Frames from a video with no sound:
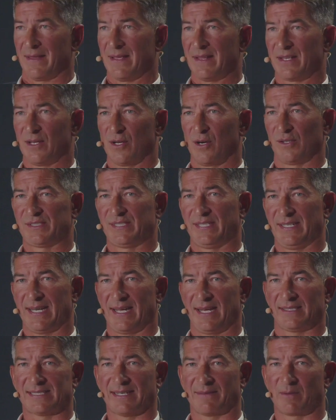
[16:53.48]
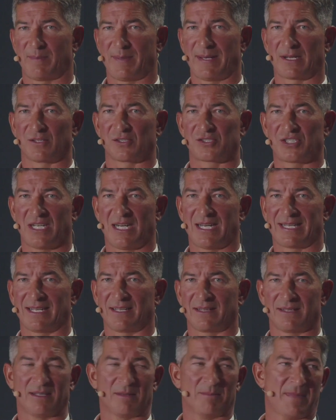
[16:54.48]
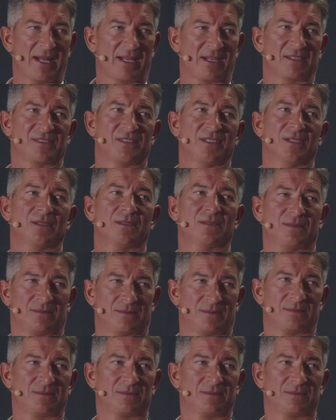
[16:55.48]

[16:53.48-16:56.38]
I think the OTAs have a better shot at it than the Metas do.